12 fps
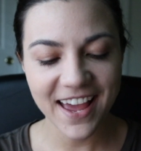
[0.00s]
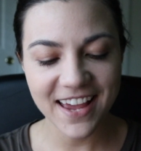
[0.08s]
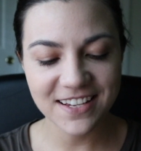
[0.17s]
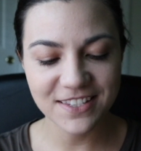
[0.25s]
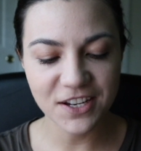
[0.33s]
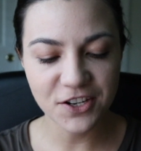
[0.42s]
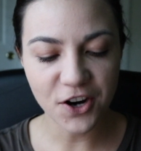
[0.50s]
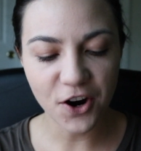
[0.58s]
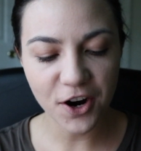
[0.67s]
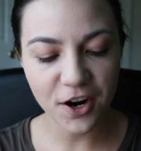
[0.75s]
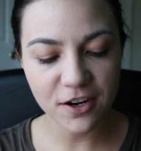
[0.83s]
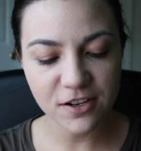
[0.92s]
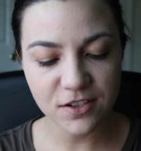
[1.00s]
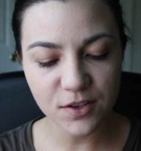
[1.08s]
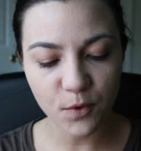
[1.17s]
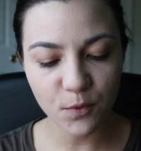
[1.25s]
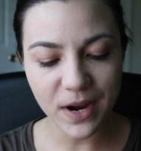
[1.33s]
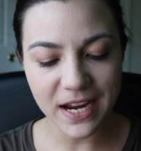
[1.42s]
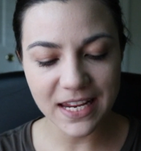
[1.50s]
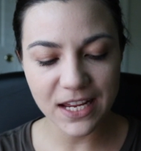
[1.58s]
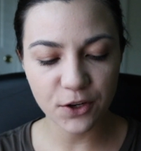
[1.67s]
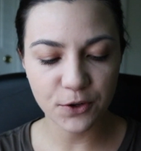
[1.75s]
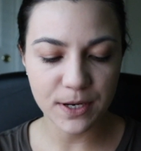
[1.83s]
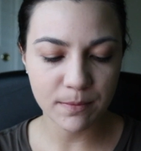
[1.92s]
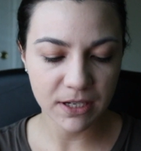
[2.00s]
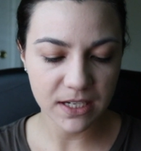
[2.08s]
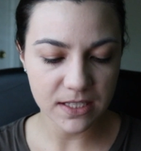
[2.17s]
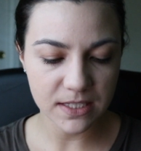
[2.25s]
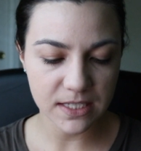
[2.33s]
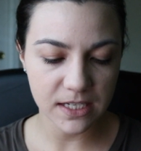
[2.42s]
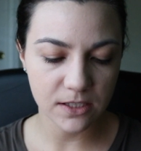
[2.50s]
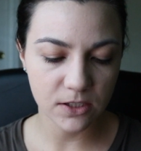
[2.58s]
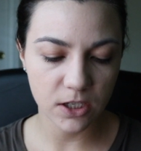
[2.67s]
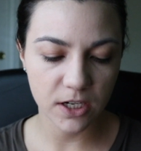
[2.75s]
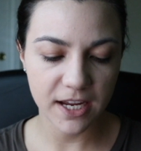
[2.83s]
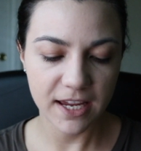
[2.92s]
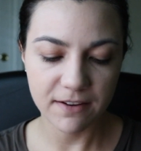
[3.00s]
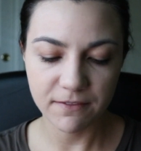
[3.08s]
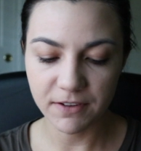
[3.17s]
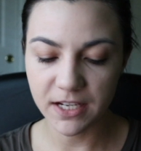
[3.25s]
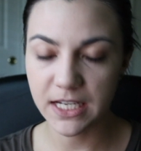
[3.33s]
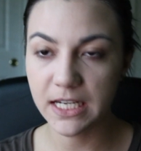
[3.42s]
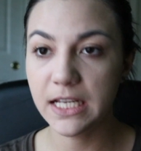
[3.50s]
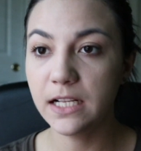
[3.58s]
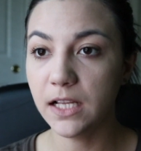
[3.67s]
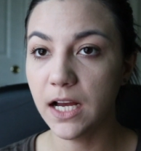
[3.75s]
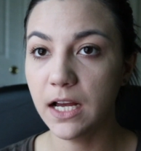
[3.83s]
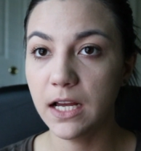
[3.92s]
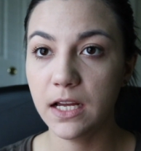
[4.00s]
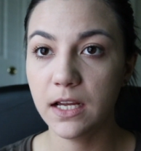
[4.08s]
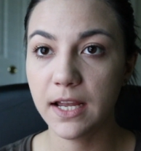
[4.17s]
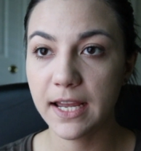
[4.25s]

is the NARS Radiant Creamy Concealer in Vanilla.